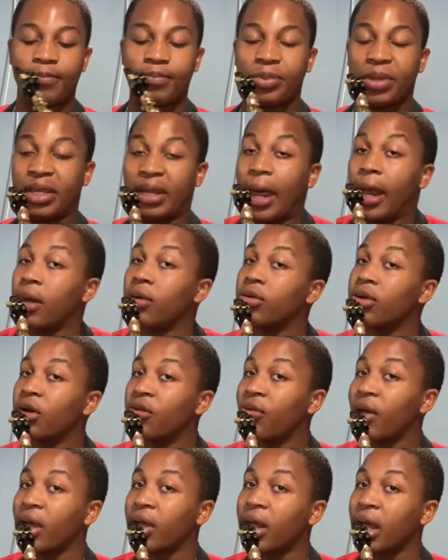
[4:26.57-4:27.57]
And I don't know if
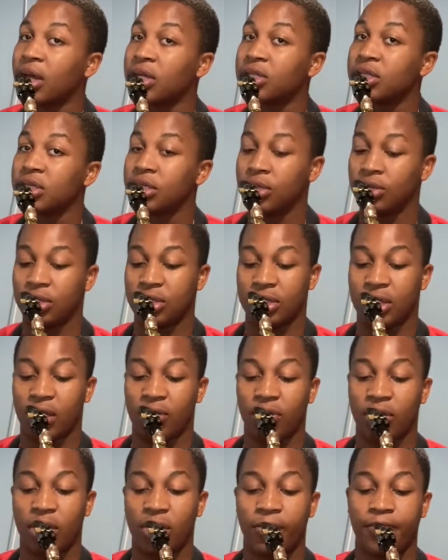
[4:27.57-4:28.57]
I can actually do this that
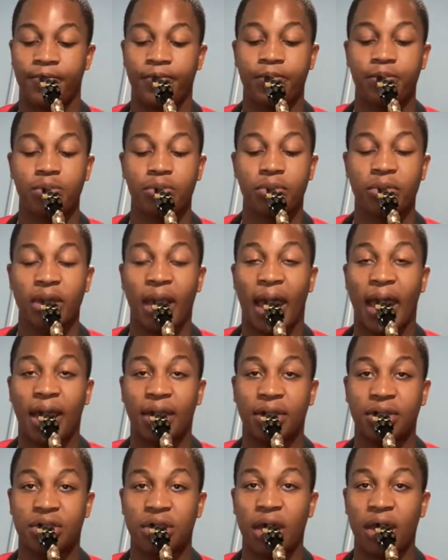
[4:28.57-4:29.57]
well. I have
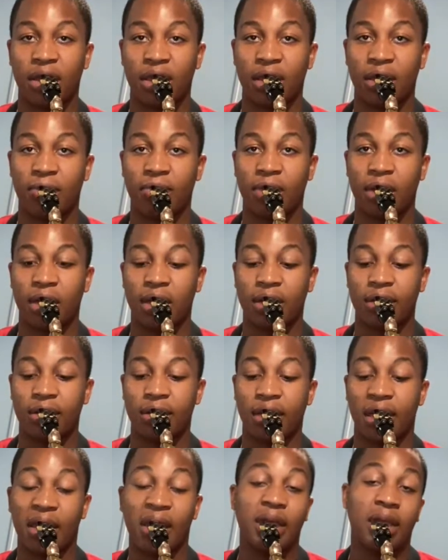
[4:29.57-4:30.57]
to tongue it, but
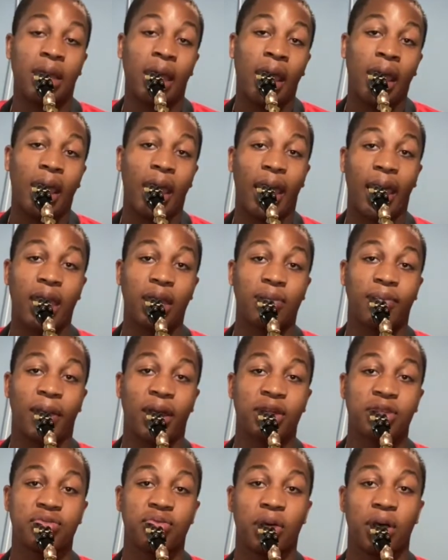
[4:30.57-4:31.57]
hey, you might
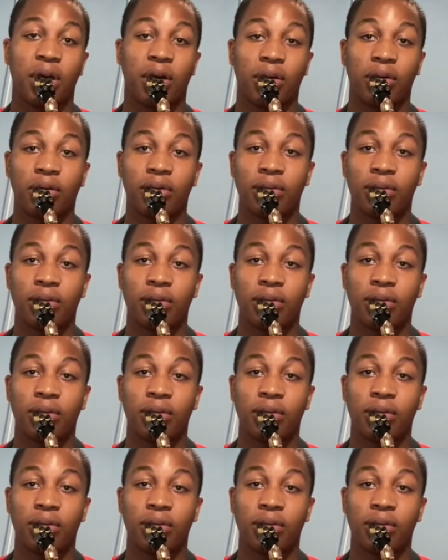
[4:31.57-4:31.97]
as well.